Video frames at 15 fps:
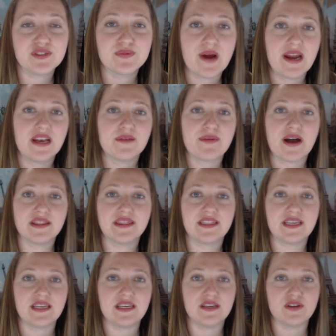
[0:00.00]
to write about
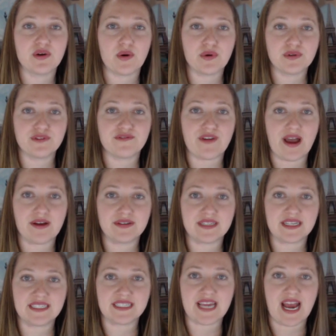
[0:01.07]
the gold found
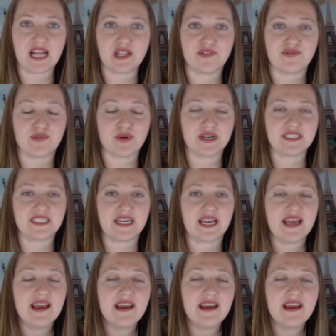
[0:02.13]
in California.